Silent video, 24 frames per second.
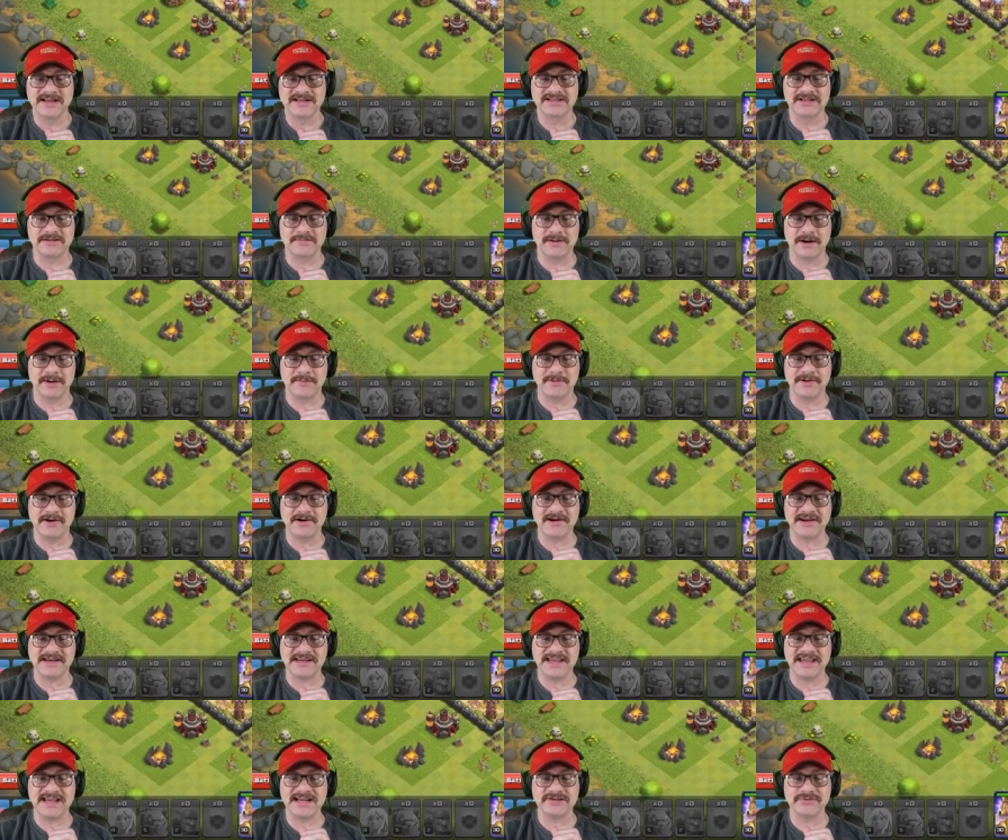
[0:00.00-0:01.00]
So the
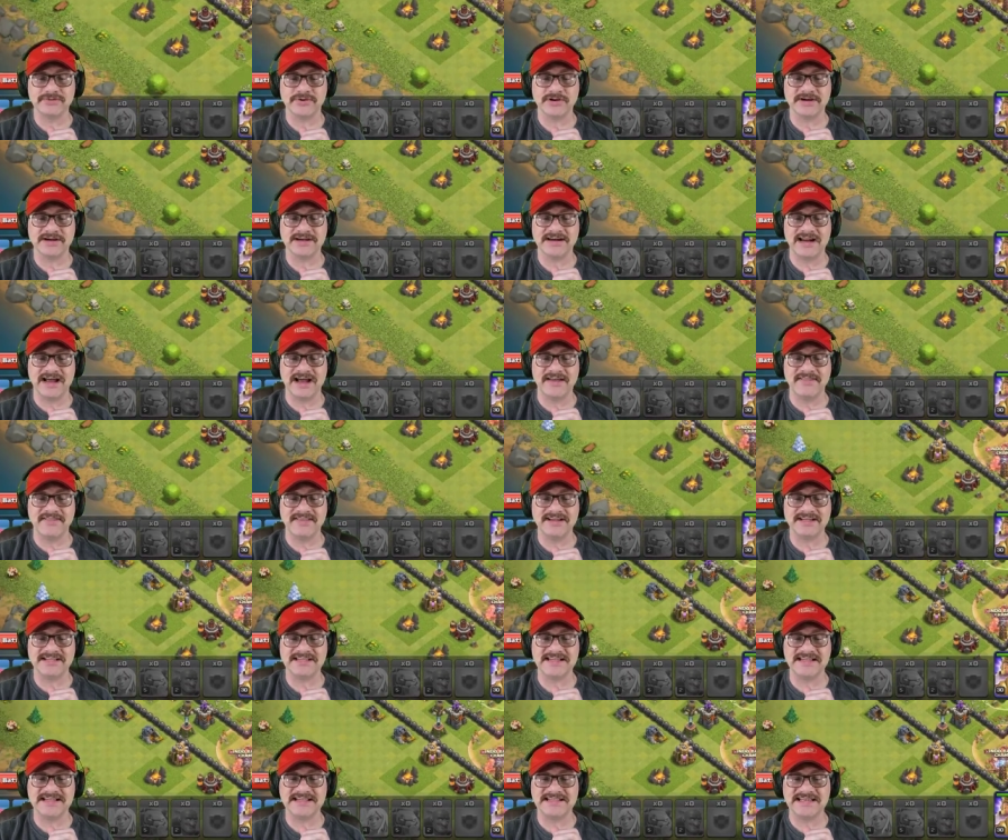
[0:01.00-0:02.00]
Barbarian King's working on
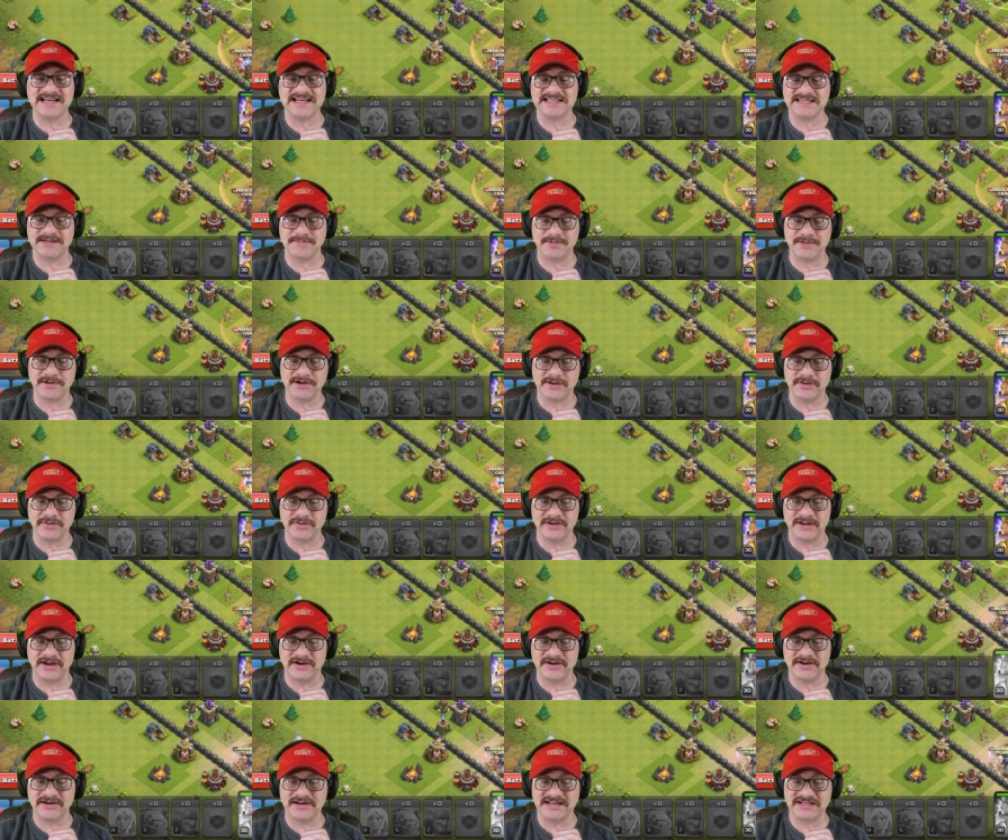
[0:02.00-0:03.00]
this Hidden Tesla. Pretty cool
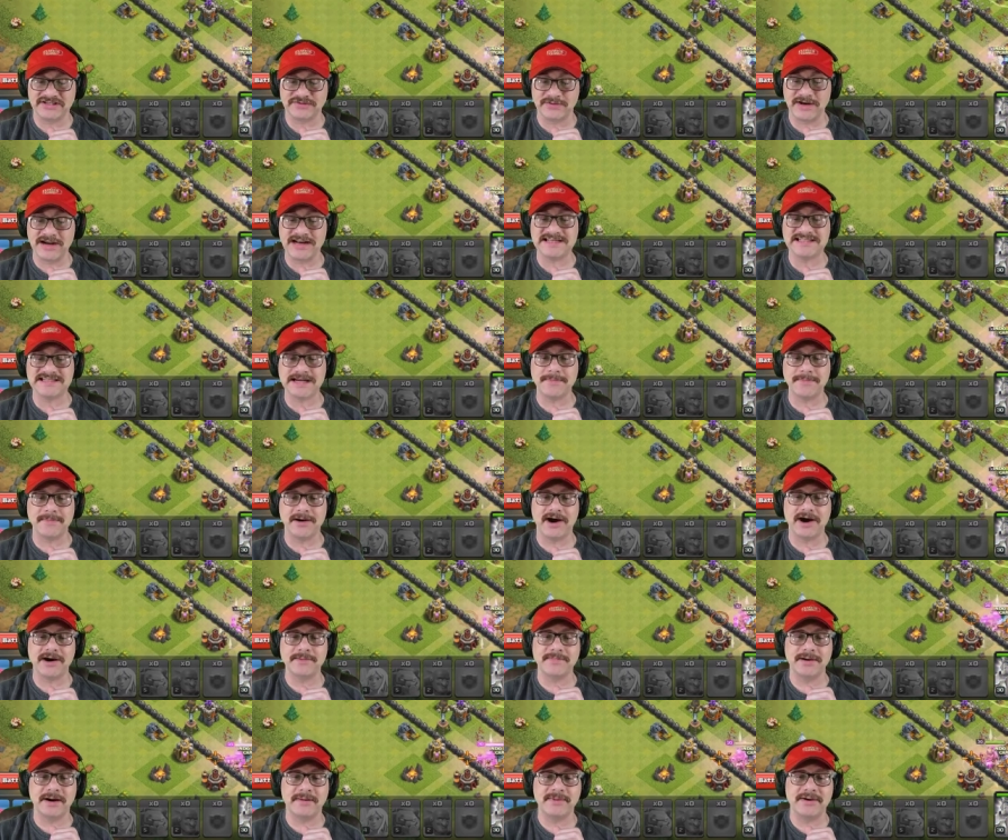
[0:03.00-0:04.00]
down here. Let's rage up
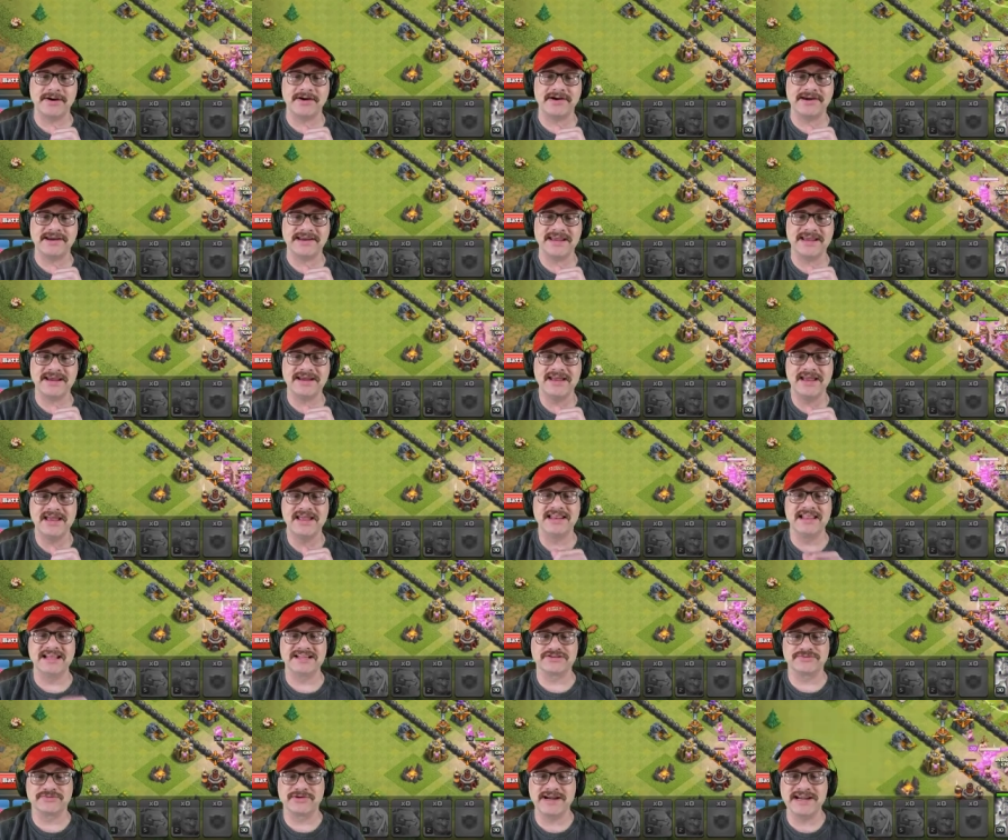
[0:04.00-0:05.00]
our Barbarian King.
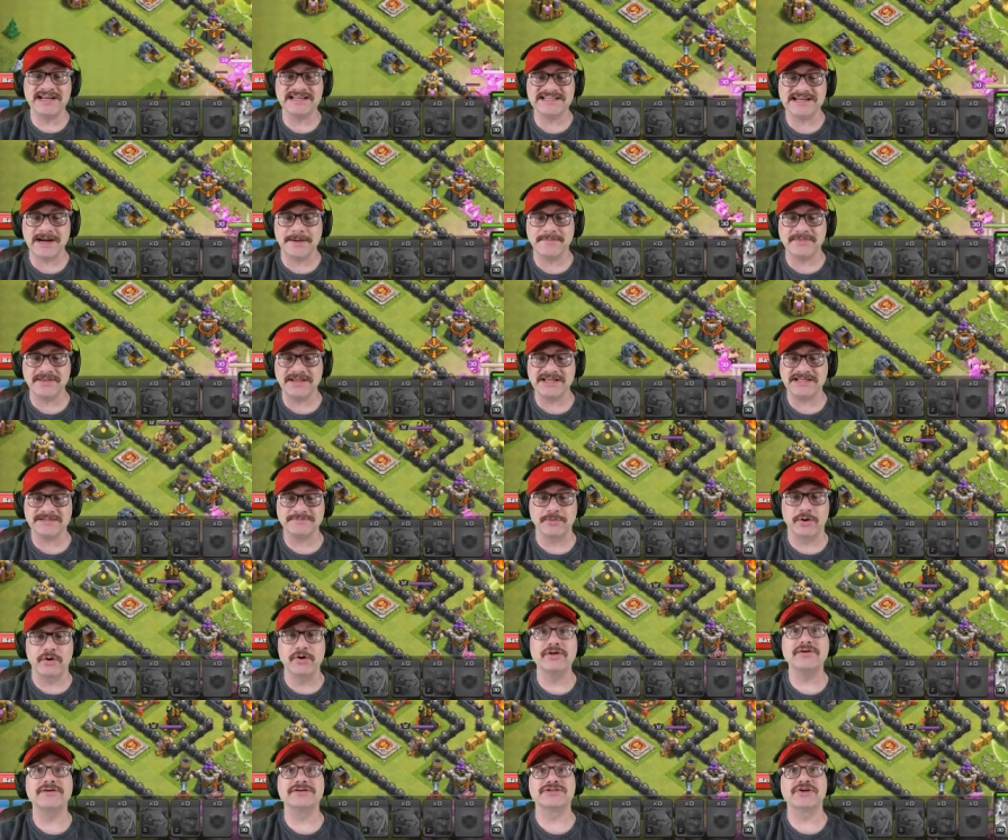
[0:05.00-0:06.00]
Let's rage up these
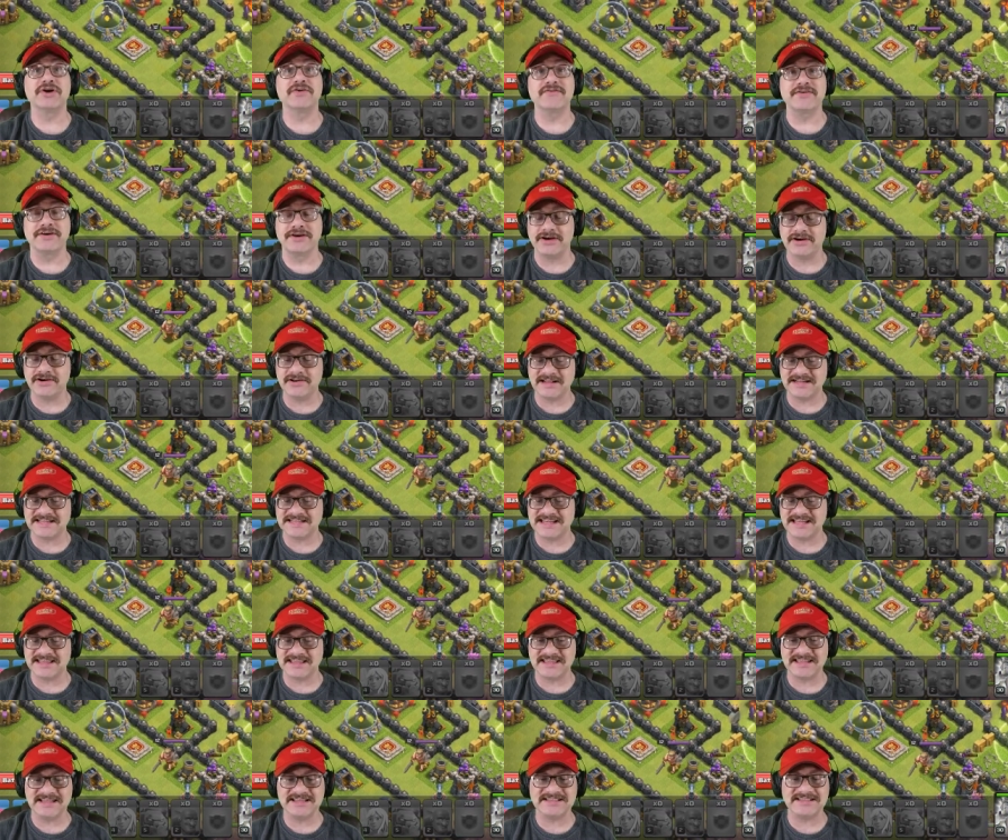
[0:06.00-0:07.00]
bowlers over here. Let's
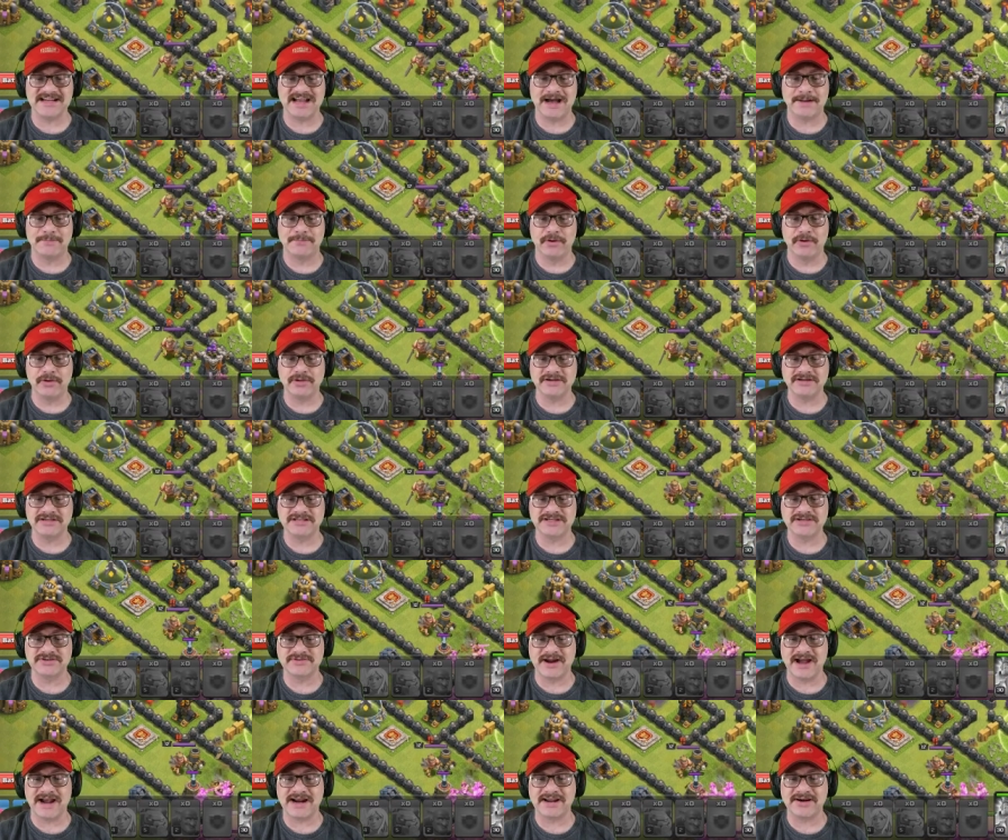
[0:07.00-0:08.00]
get these uh, bowlers
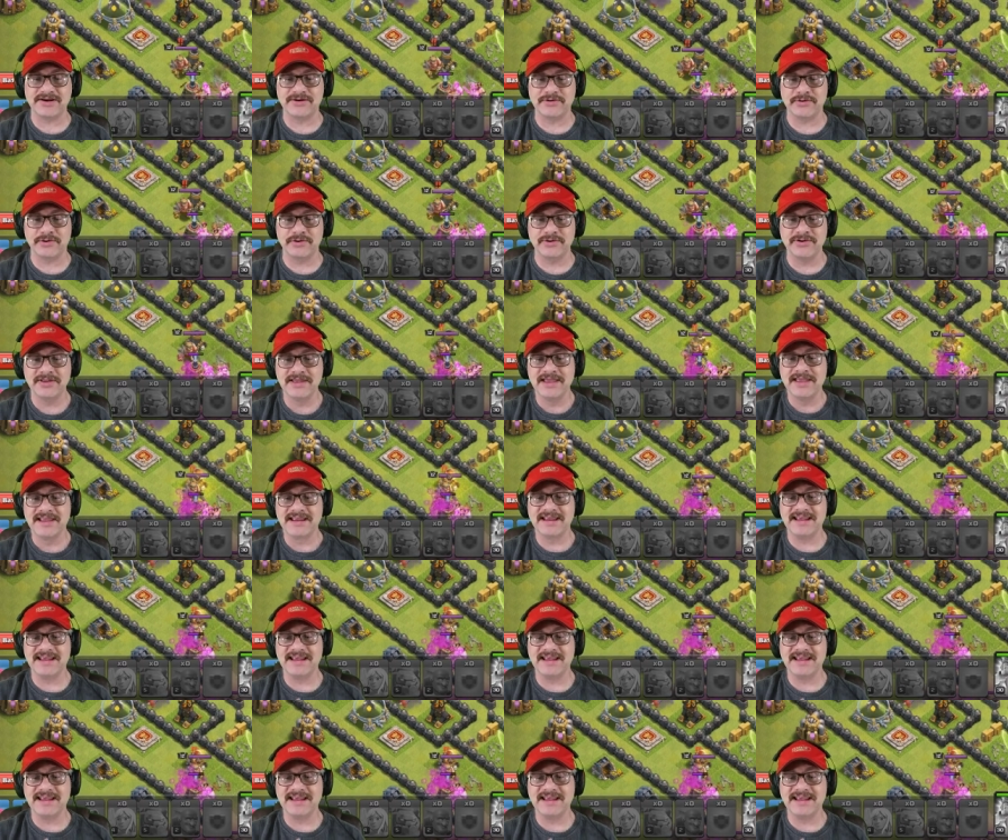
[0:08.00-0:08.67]
here rocking and rolling.